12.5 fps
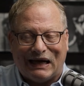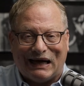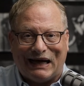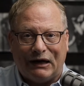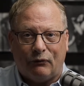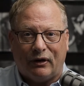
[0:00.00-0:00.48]

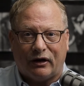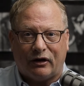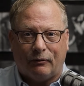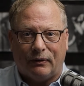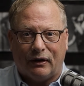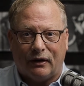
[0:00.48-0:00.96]
I
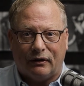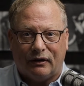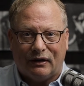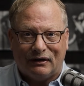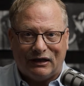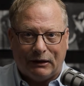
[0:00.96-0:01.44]
recommend
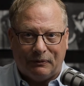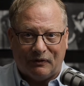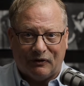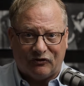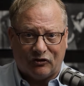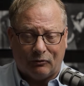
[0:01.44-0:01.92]

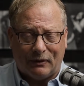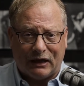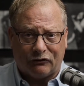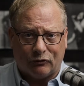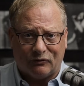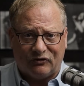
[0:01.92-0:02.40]
keeping this at a
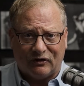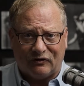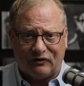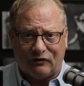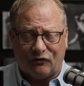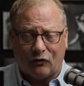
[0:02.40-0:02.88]
maximum
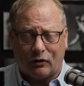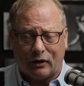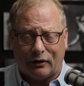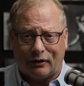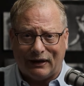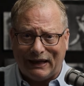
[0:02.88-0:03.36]

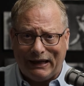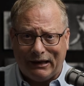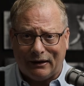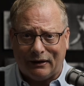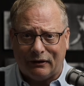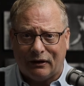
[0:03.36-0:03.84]
6,400,
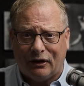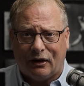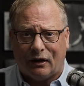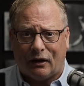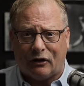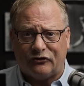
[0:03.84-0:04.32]
and
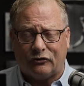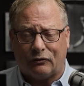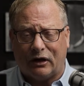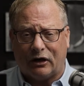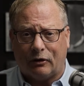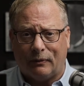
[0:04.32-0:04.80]
I also
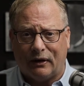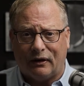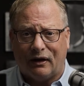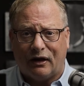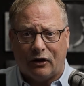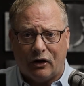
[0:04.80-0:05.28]

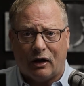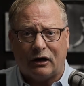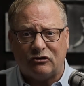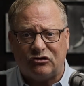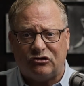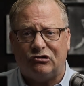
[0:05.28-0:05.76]
recommend
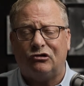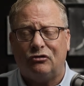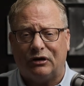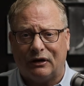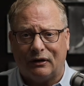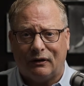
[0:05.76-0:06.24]
not
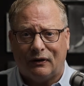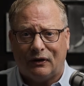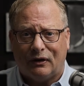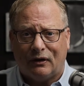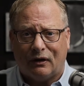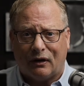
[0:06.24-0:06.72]
shooting
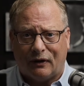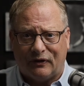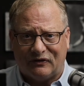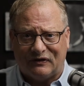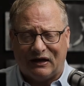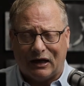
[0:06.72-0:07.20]
on
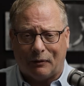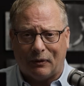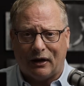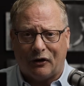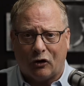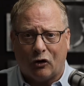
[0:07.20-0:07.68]
this
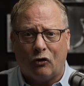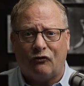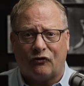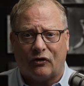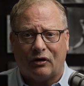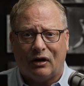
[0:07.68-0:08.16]
camera at
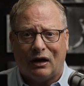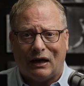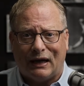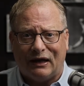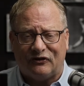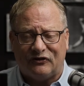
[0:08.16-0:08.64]
over
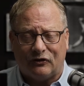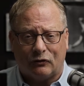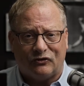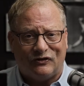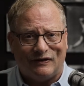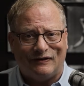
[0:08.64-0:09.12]

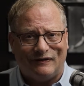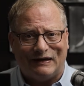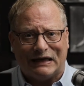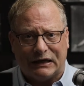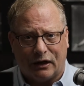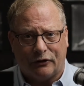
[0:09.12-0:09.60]
ISO
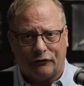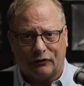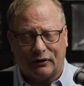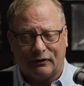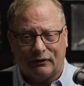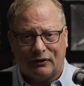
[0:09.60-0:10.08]

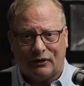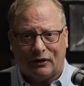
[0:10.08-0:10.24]
1600,